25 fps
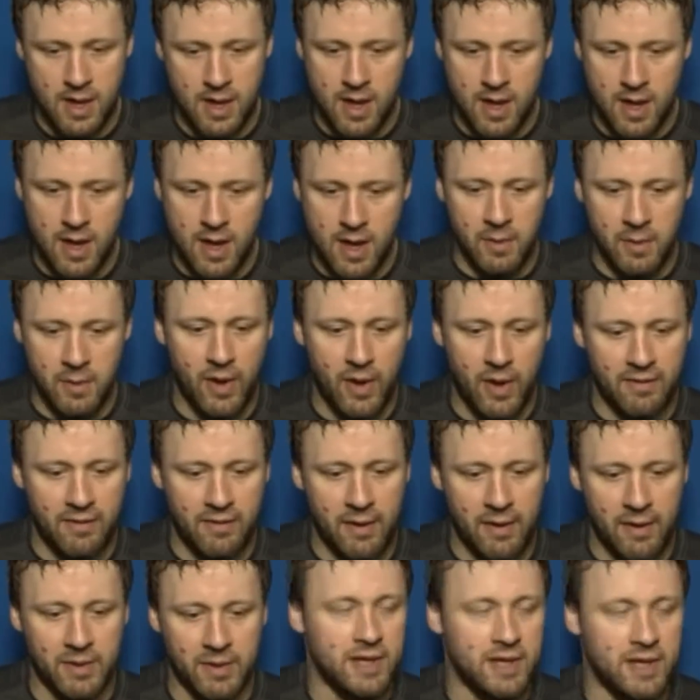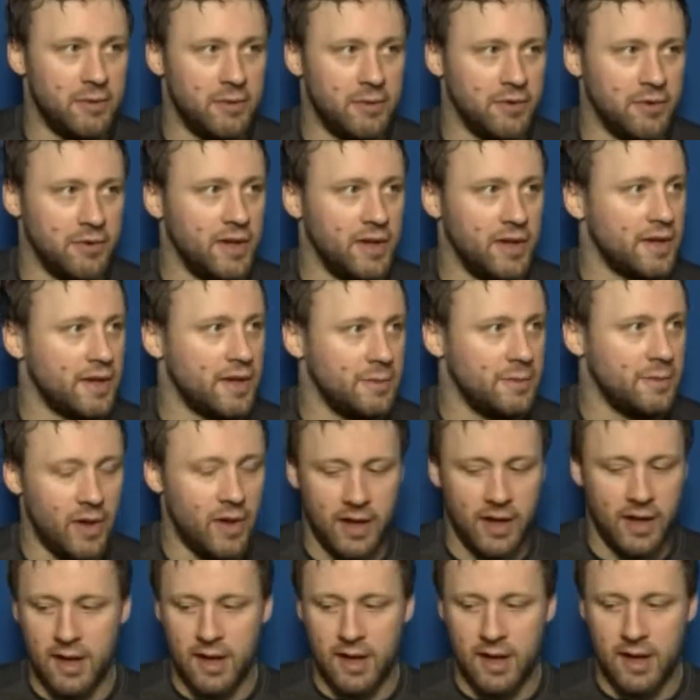We haven't had much time to really think about it
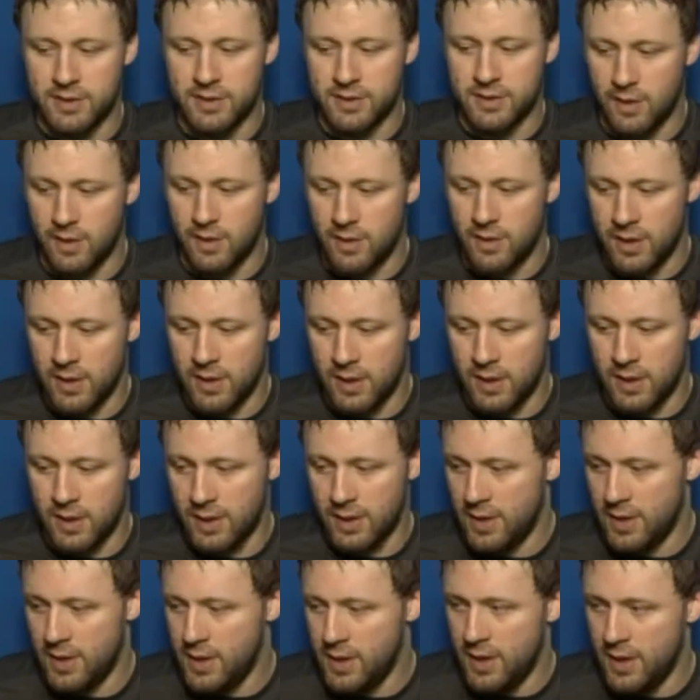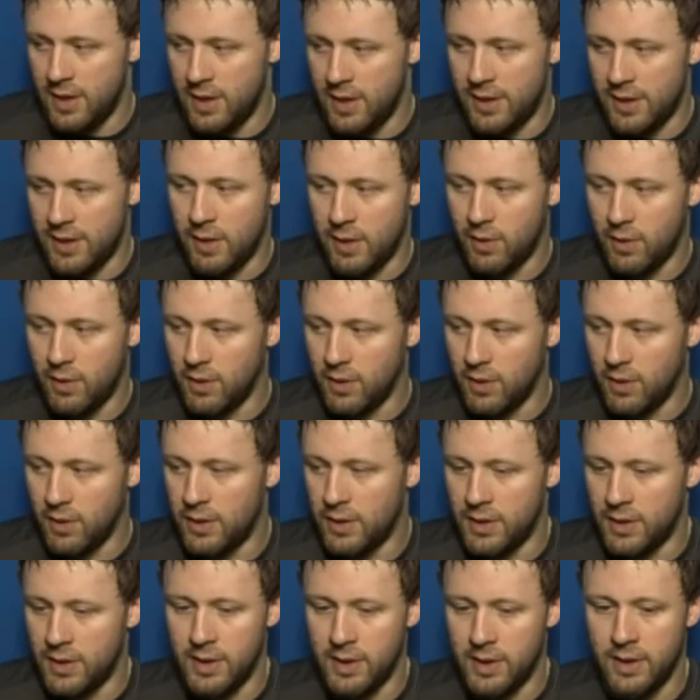yet, so you know, we'll
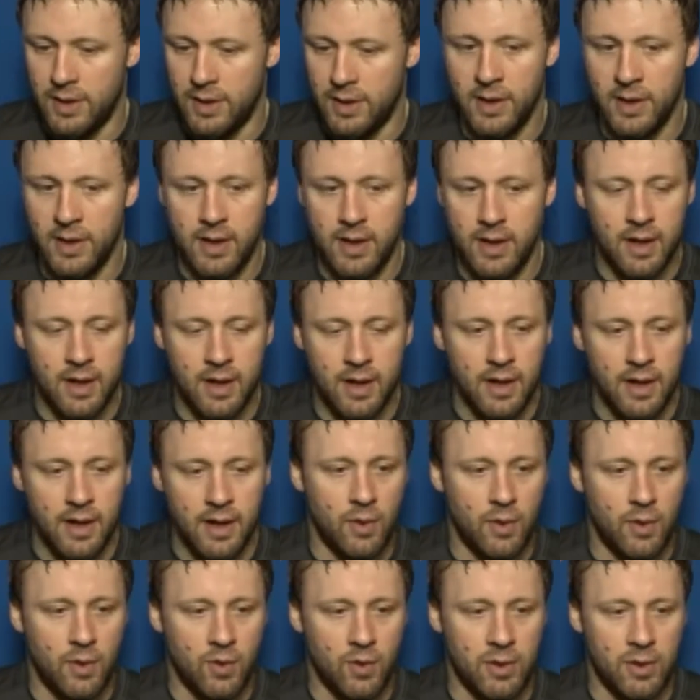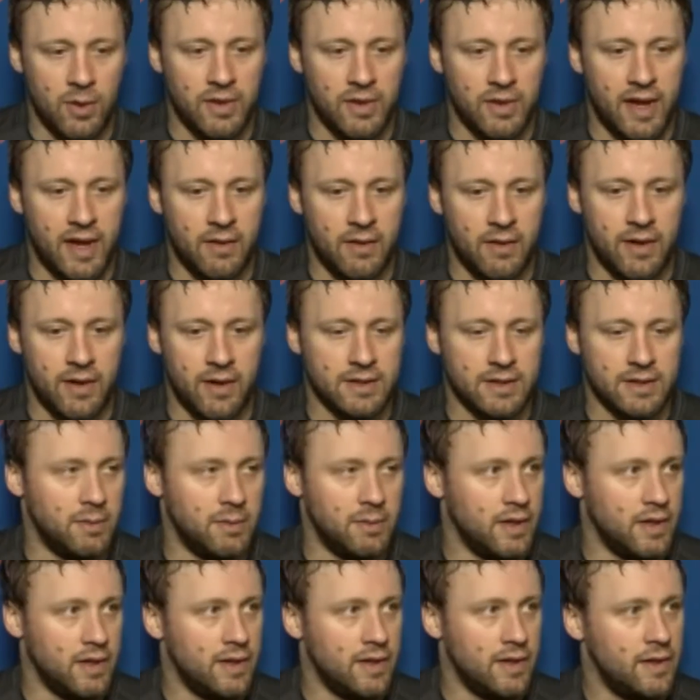worry about that over the next couple
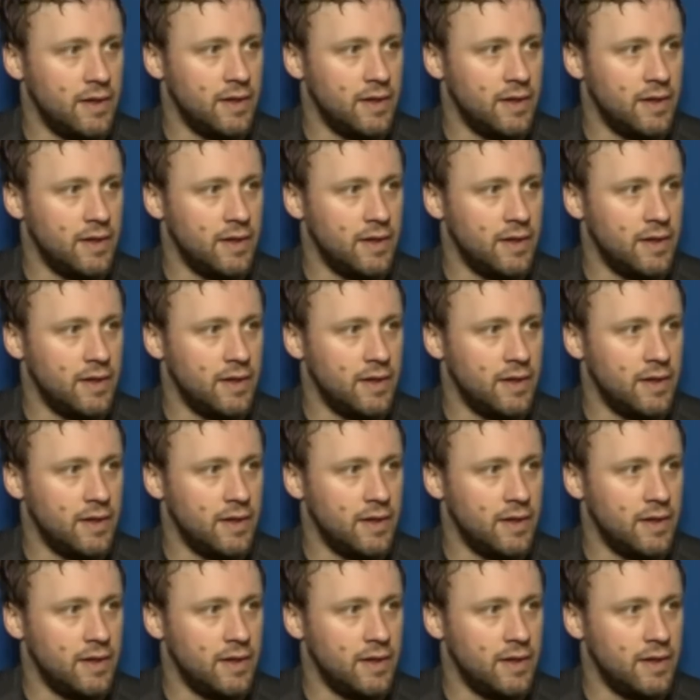of days.